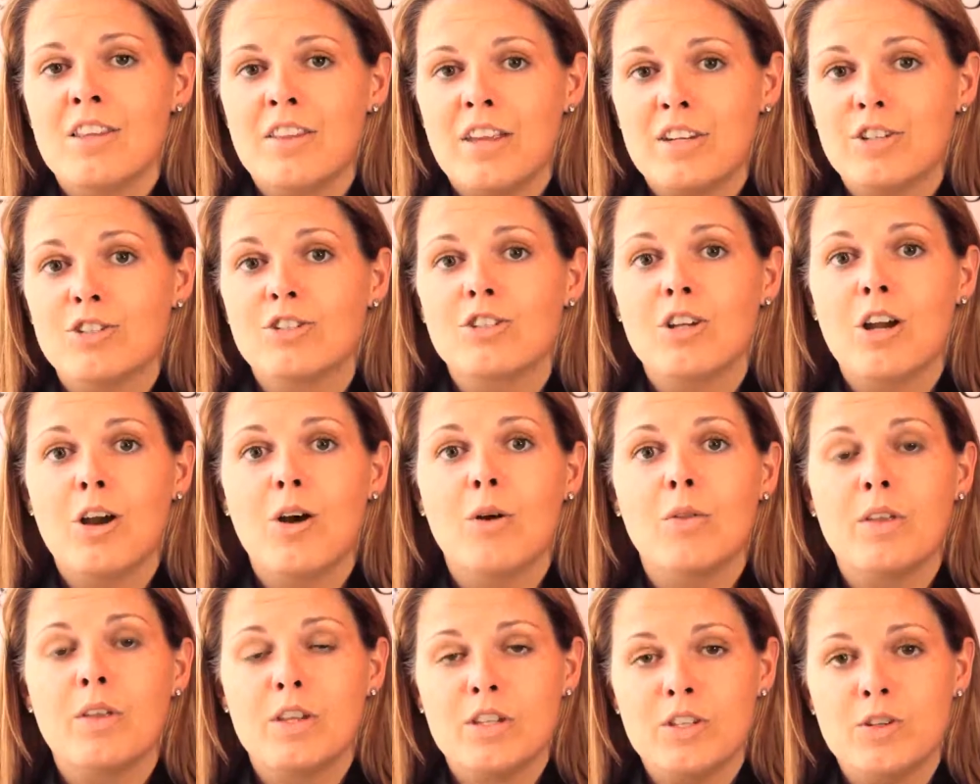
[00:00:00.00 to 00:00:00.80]
that
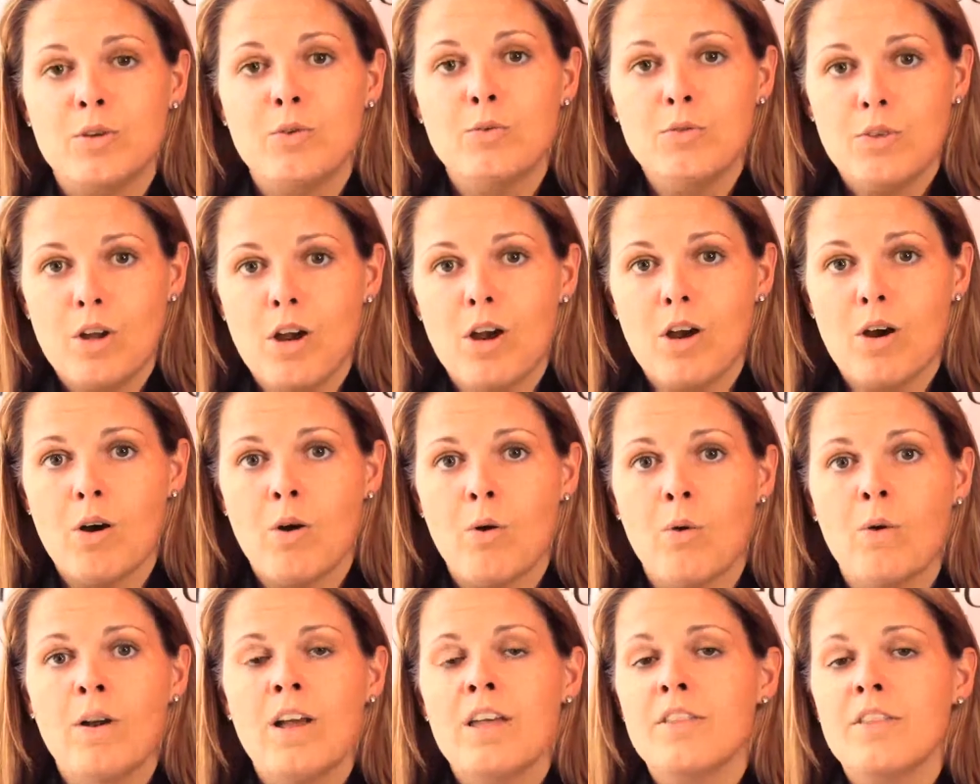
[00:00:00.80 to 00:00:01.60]
show that you
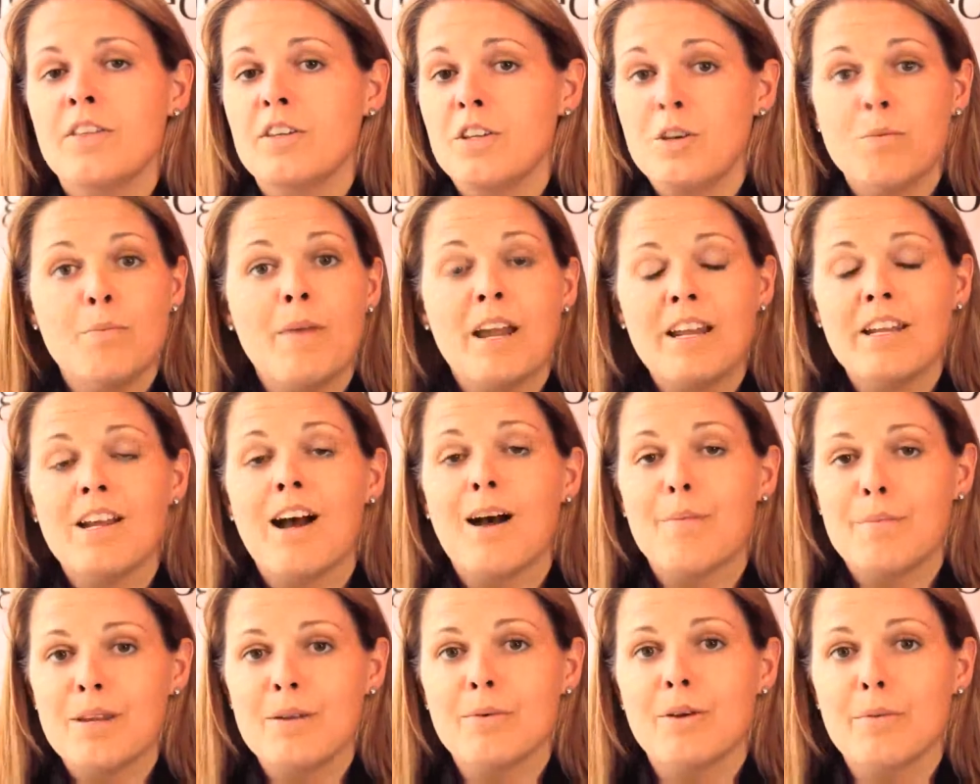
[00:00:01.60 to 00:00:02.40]
know that you may
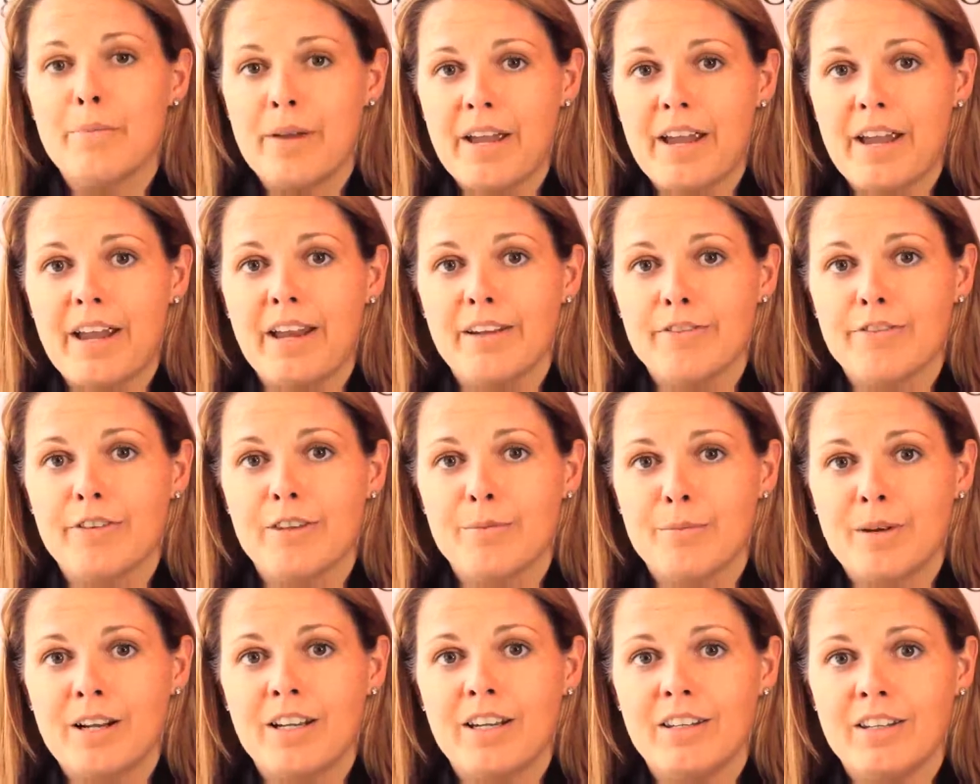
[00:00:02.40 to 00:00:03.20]
not be repaid
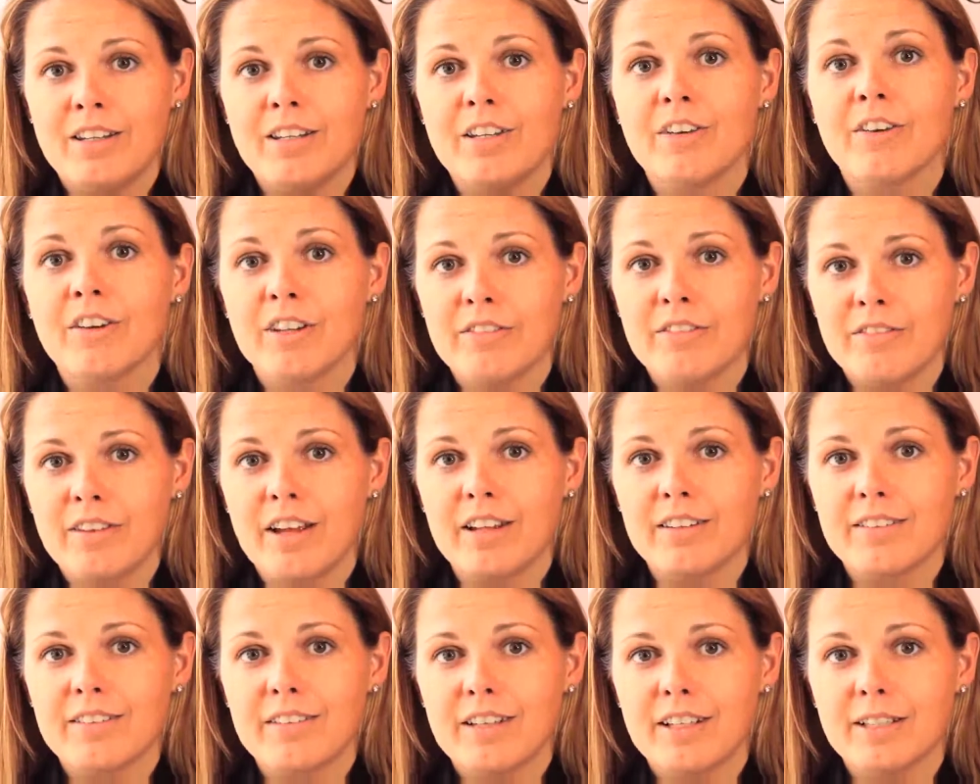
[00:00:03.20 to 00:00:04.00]
for the money that you're
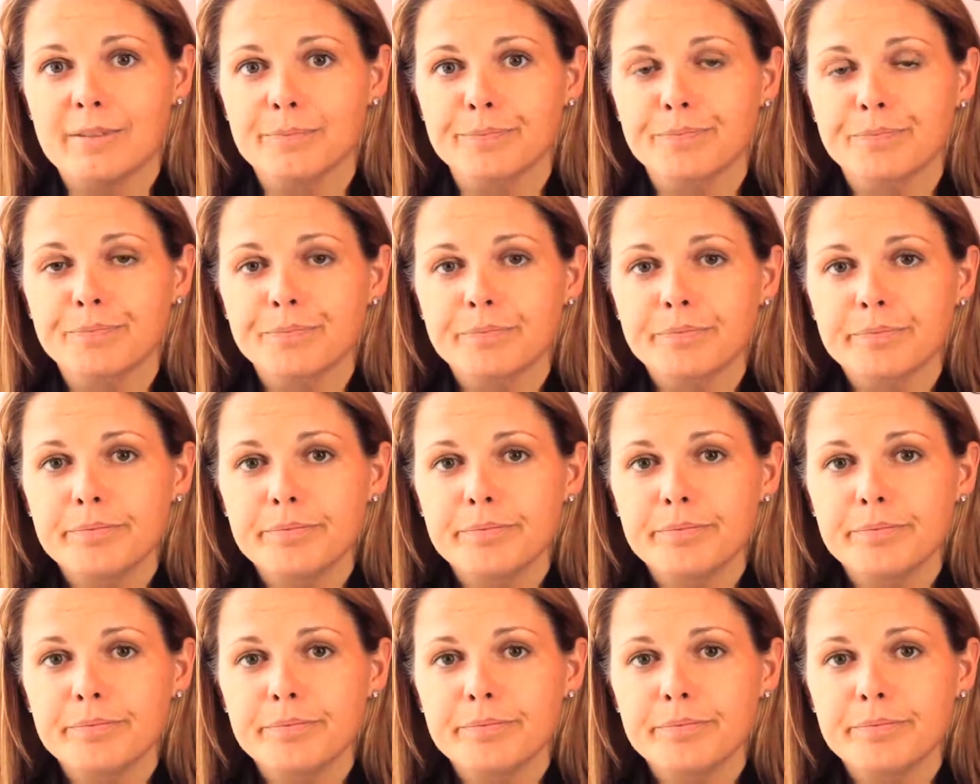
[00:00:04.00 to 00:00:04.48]
investing.